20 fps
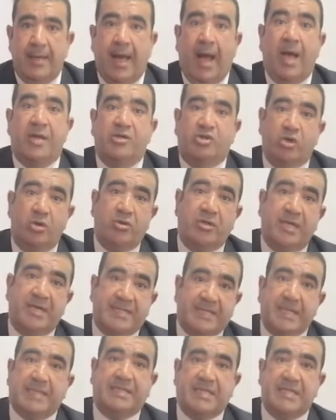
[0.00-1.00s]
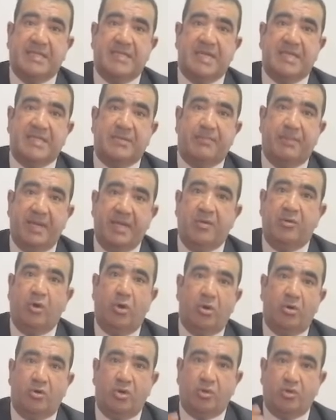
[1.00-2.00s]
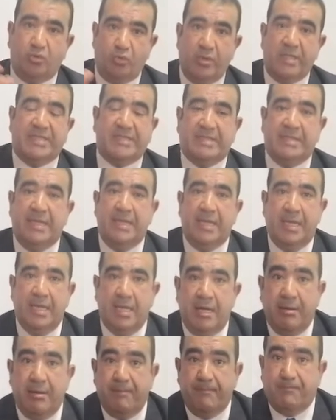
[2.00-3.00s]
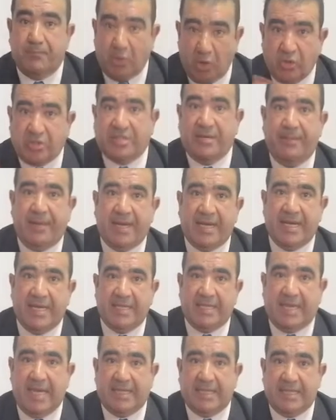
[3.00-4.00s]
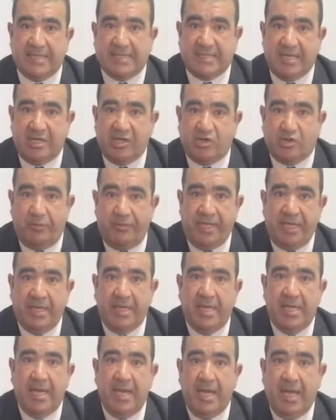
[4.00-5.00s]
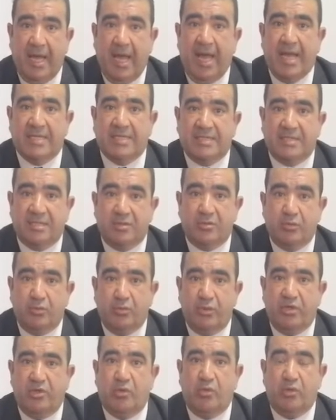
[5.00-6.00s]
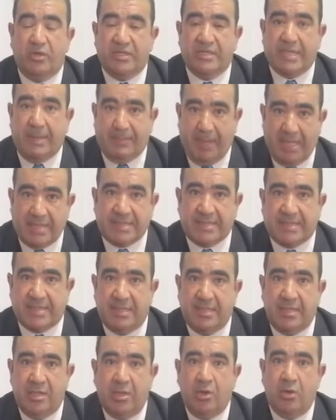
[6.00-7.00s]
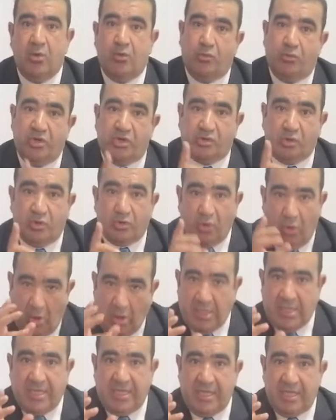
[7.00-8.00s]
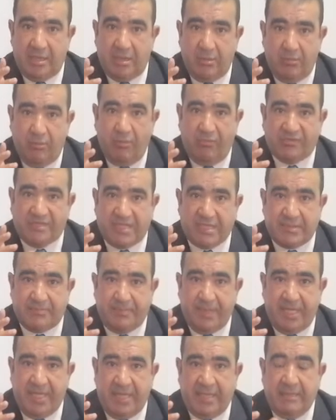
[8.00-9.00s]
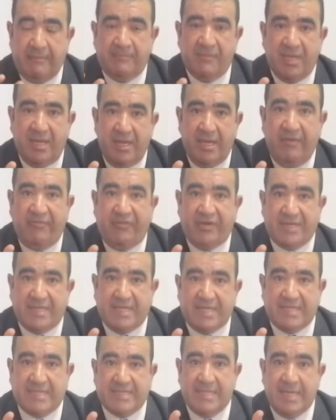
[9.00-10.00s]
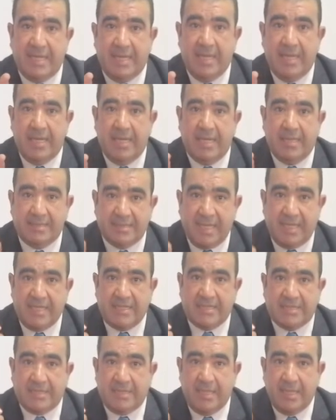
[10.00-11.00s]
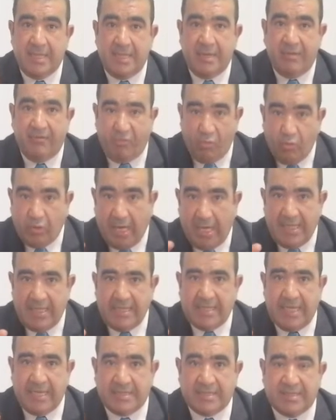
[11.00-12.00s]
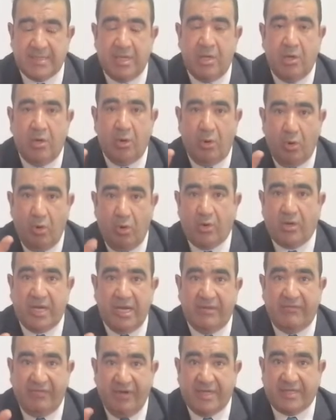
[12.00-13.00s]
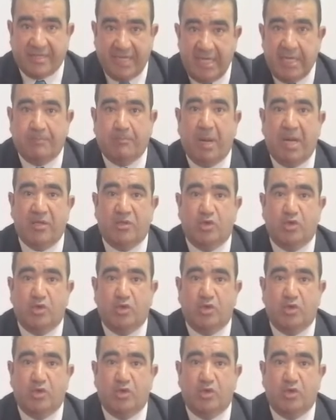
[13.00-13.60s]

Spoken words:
I should resect the spleen or not with proximal radical gastrectomy, as we do in the past. We should only remove the spleen if there is focal lesions or infiltrate by